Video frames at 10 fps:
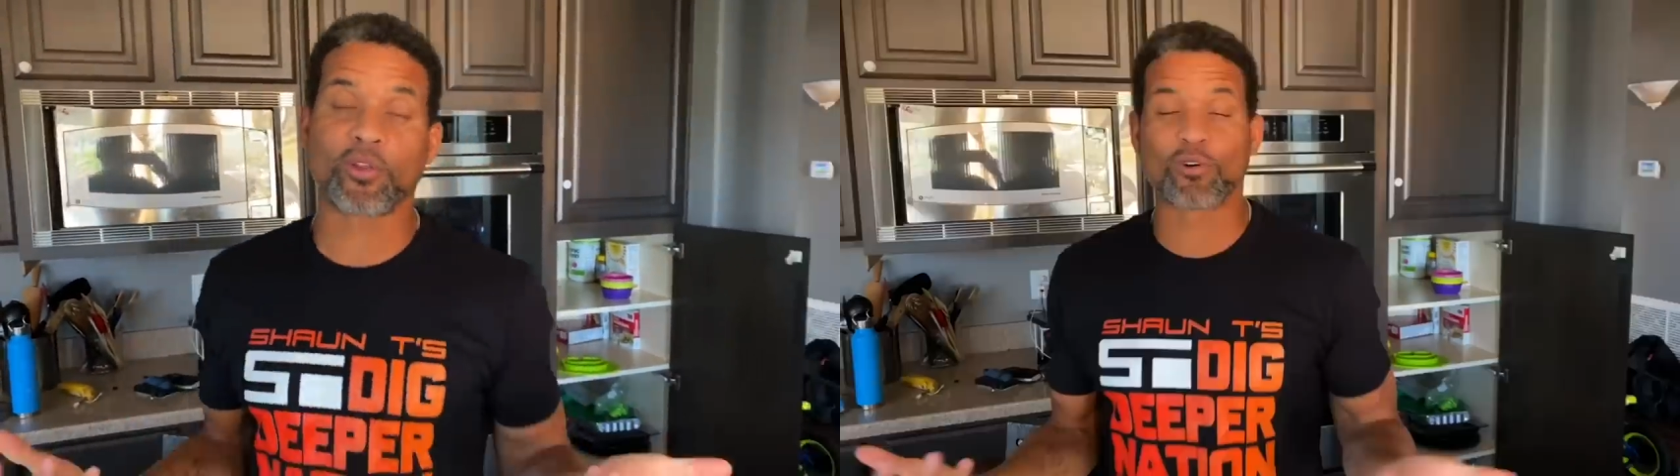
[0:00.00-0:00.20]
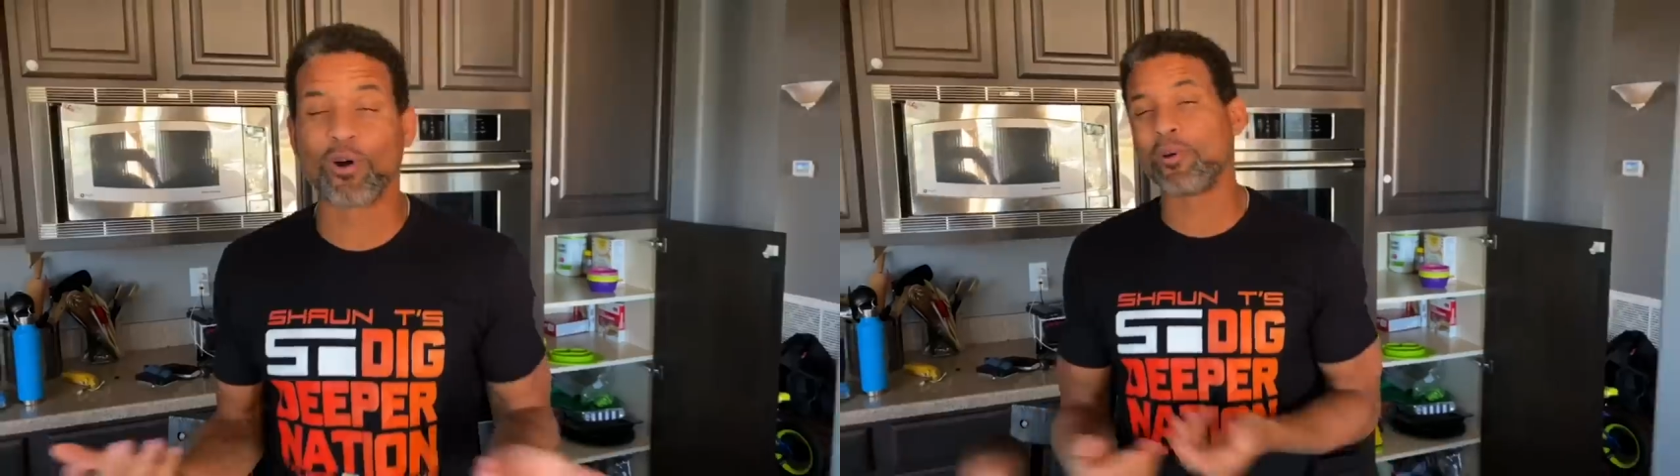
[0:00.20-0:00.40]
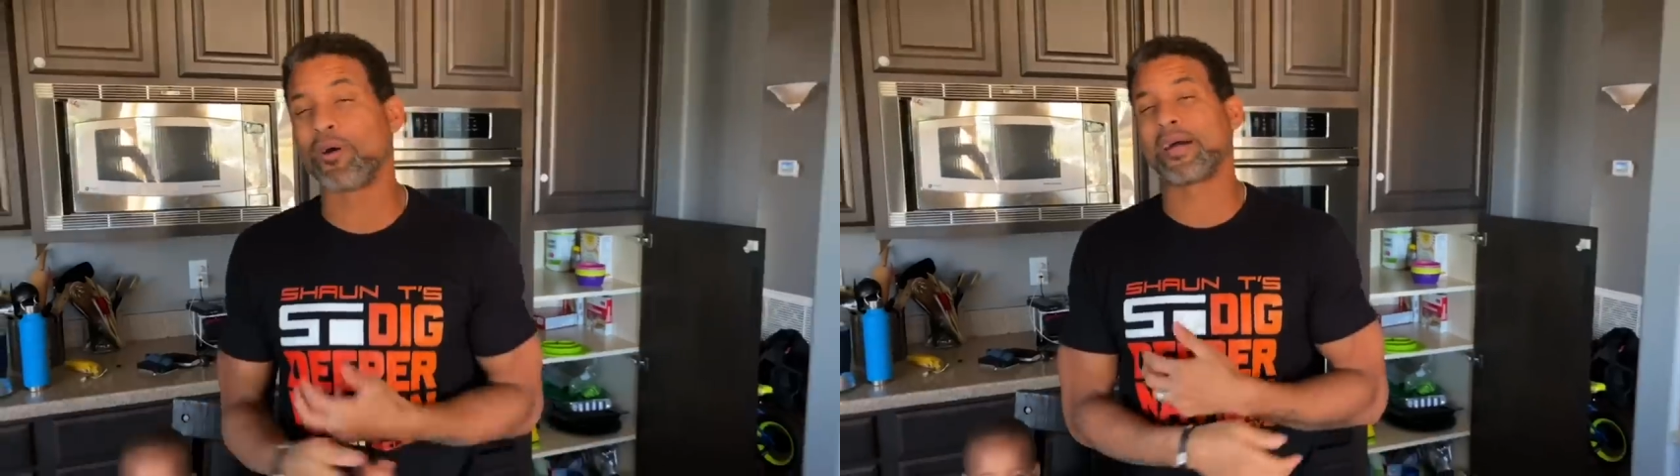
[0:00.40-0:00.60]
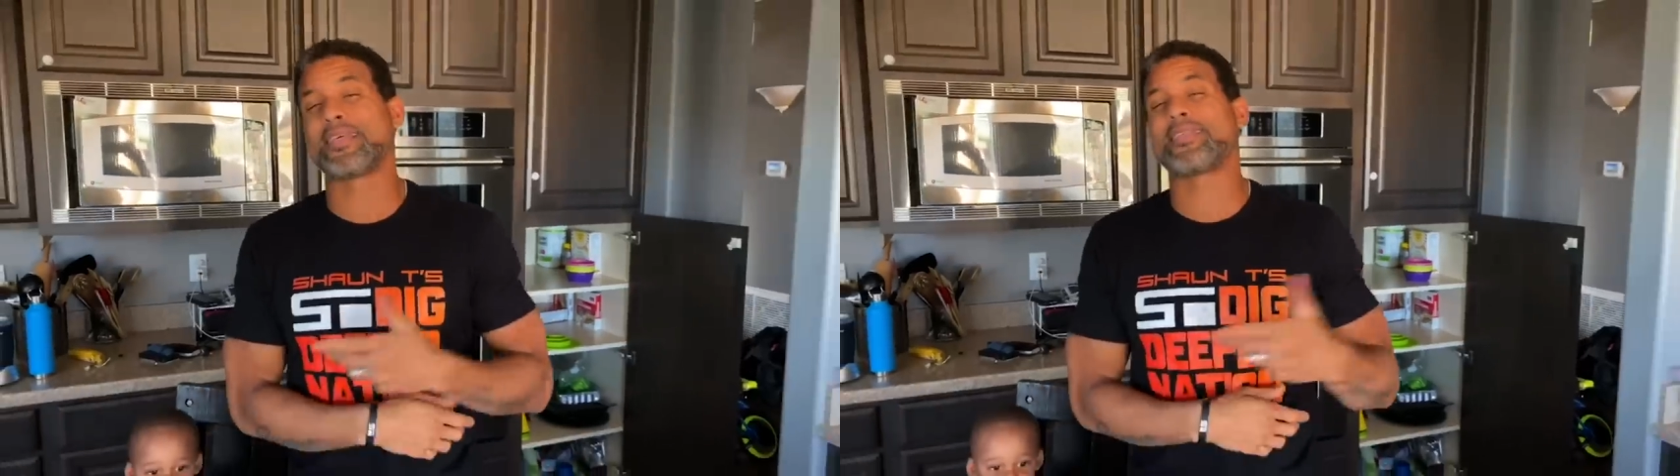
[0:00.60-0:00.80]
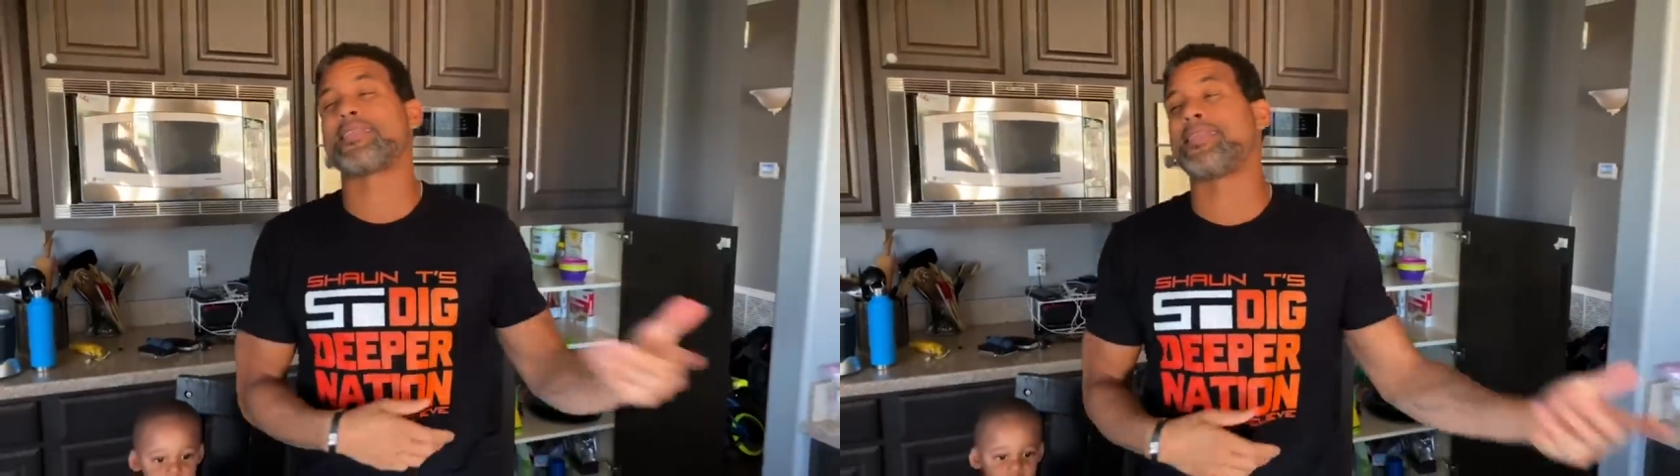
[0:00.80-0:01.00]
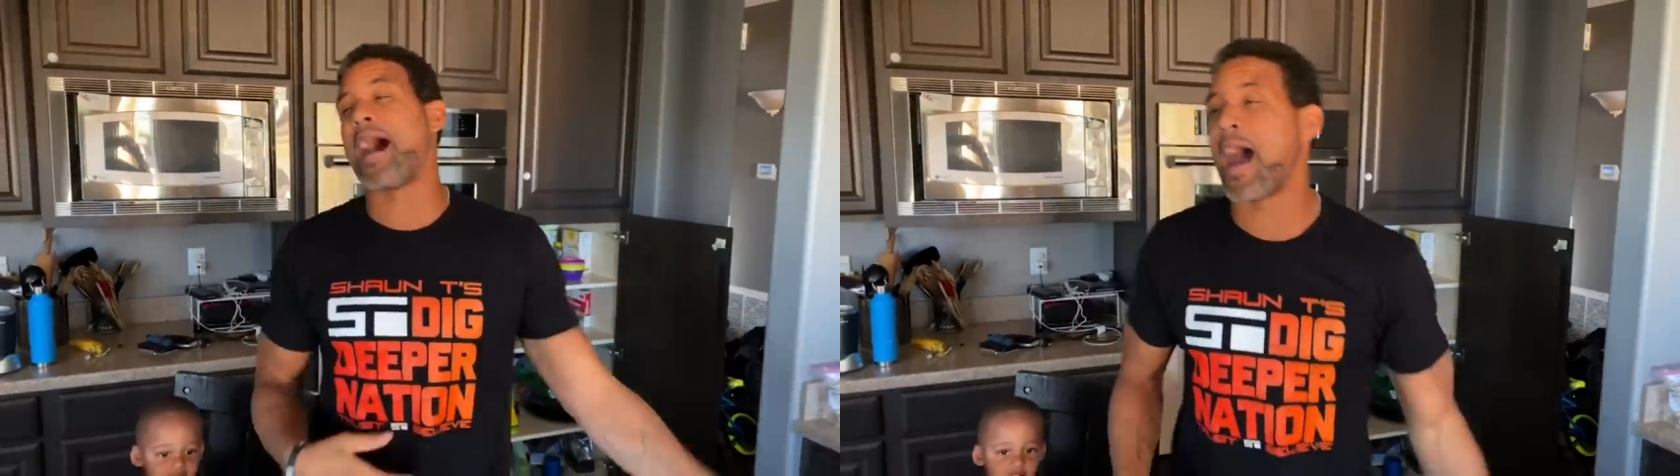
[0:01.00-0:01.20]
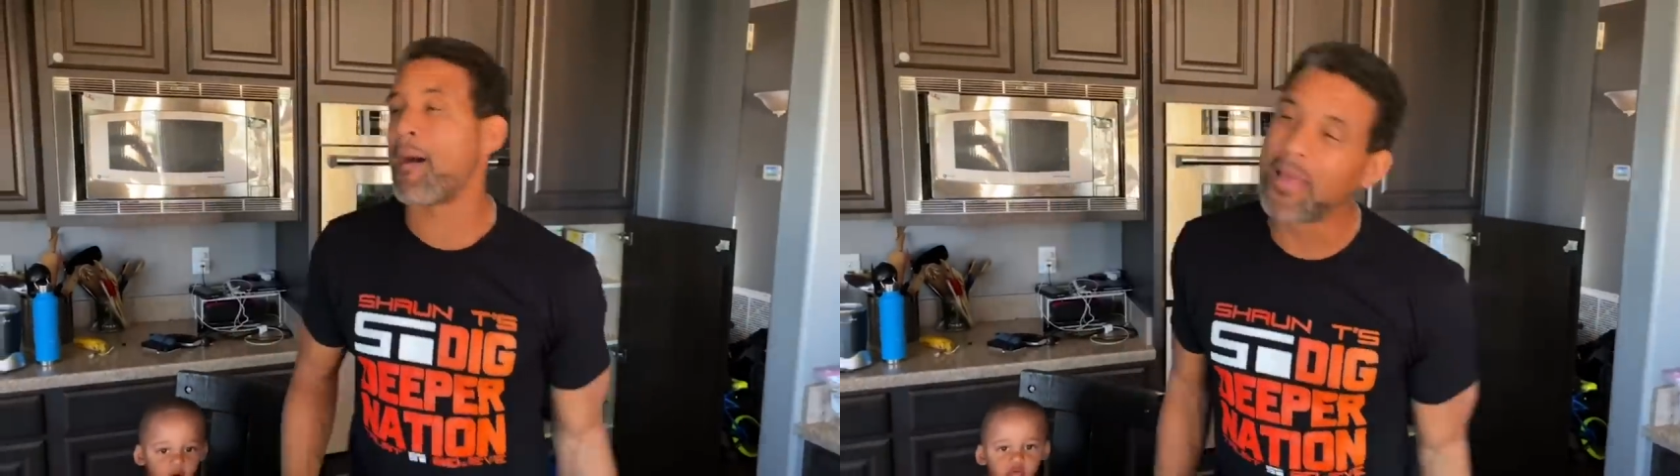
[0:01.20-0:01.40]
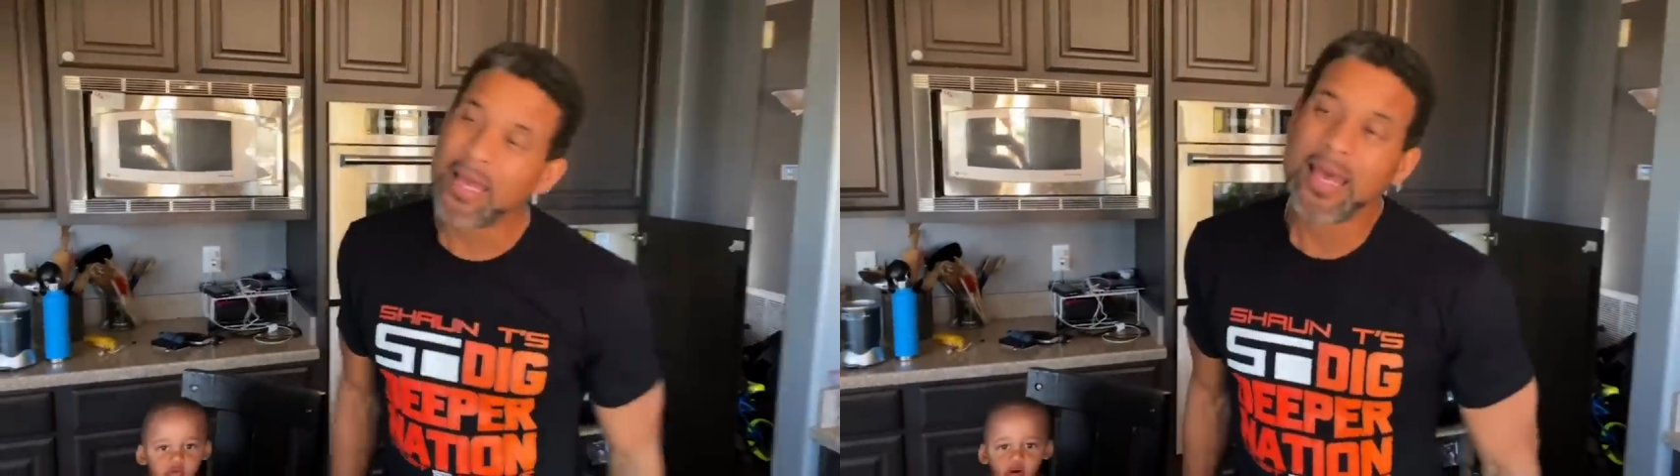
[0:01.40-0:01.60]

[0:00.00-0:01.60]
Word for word: the road, we don't gotta stop